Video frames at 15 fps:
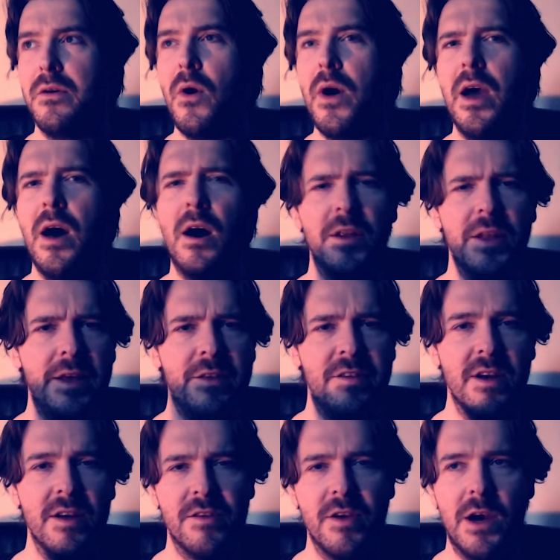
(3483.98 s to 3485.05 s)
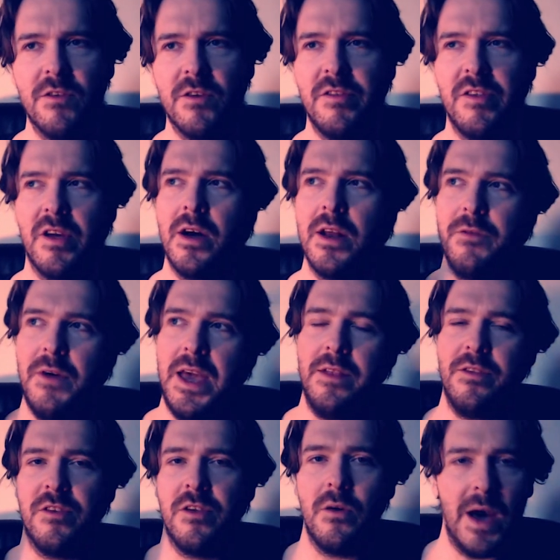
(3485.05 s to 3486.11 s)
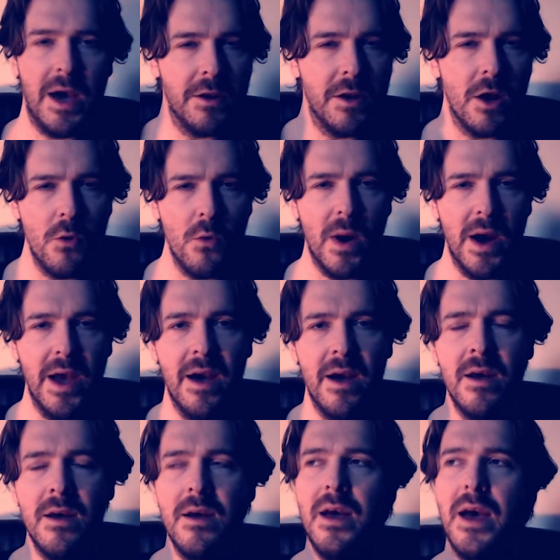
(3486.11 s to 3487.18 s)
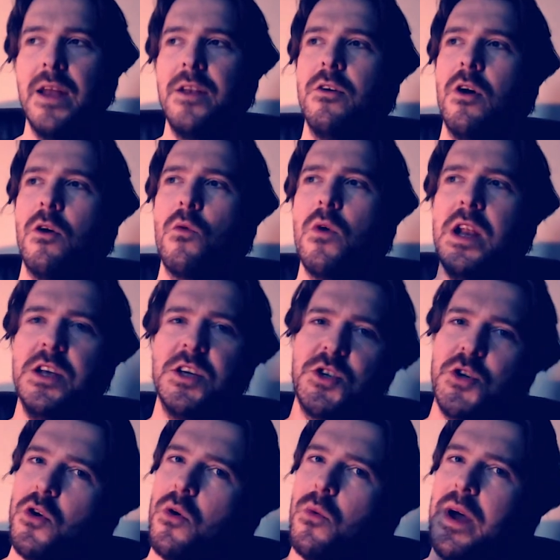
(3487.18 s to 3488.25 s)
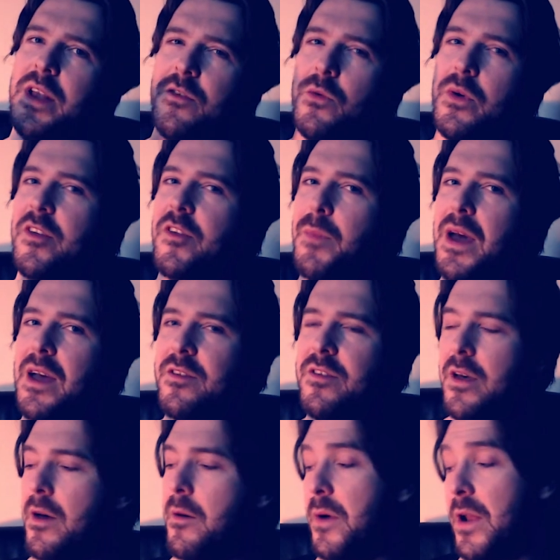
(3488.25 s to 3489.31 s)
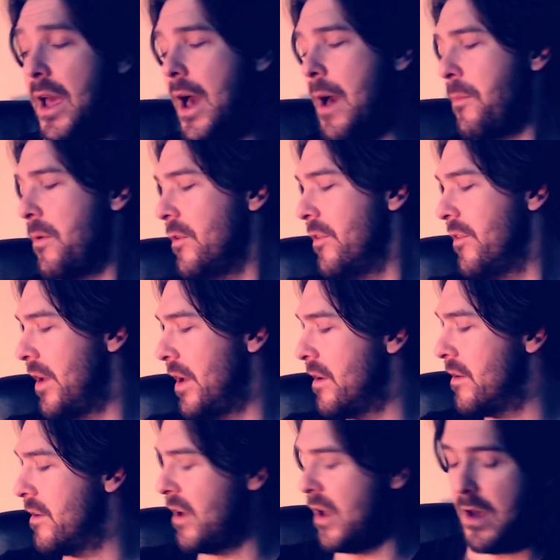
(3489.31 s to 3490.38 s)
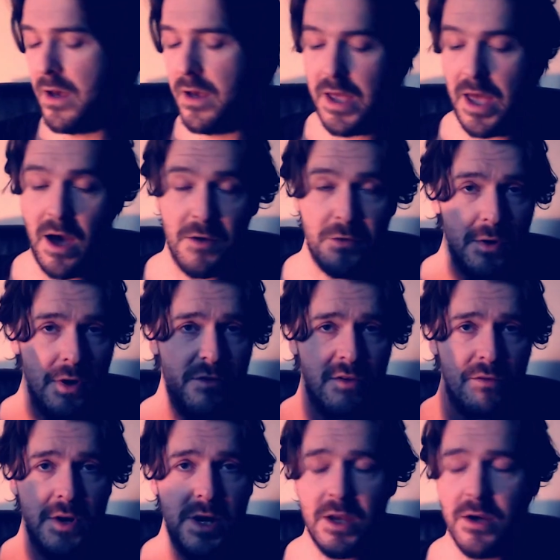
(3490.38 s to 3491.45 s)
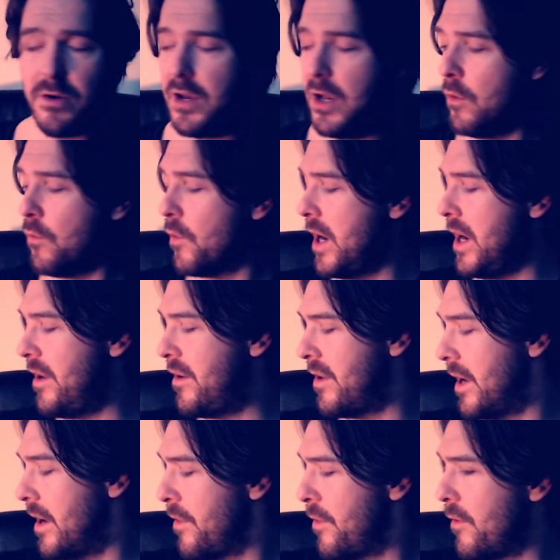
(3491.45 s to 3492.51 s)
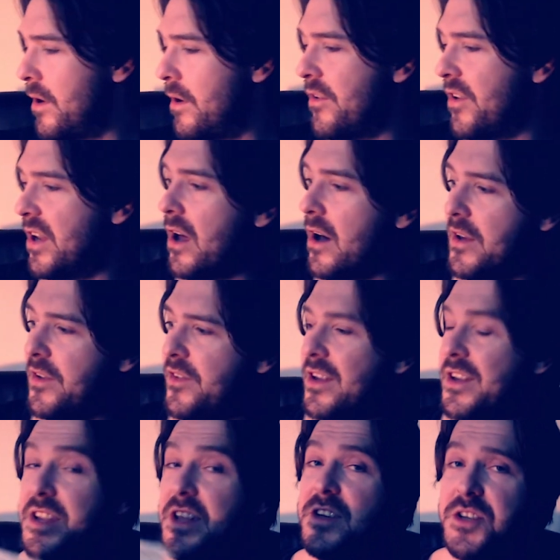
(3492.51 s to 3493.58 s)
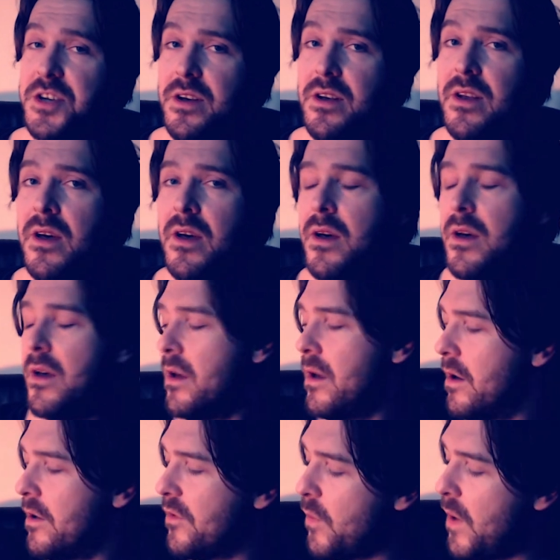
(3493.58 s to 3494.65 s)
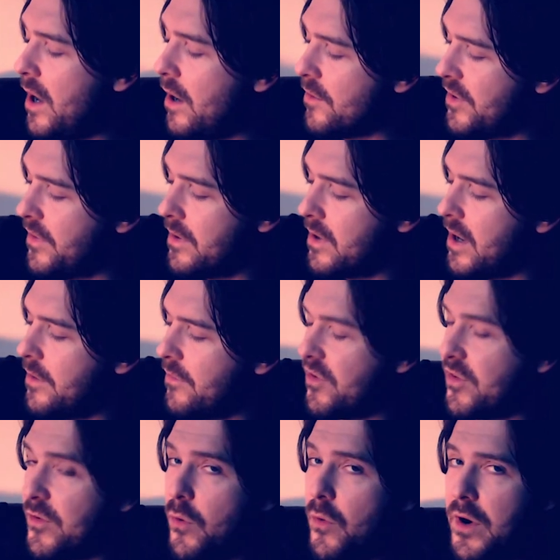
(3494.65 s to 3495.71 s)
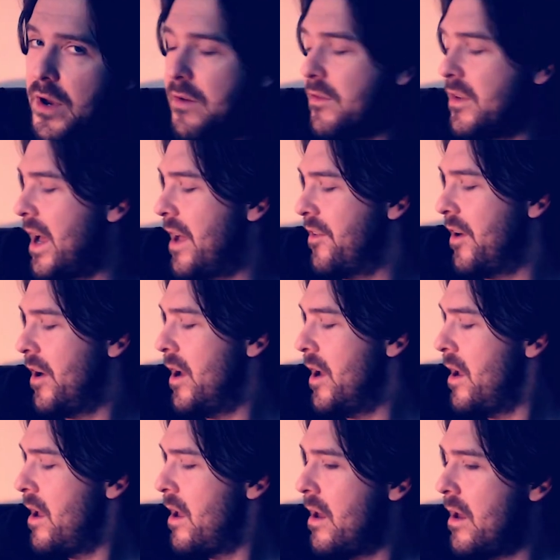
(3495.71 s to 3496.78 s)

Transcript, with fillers: hard-hitting at times because it kind of hits you out of nowhere and you're not really sure when to expect it. But it happens. And yeah, I thought it was a really good little read. And I thought it was a nice addition as well to the kind of story of Dazai.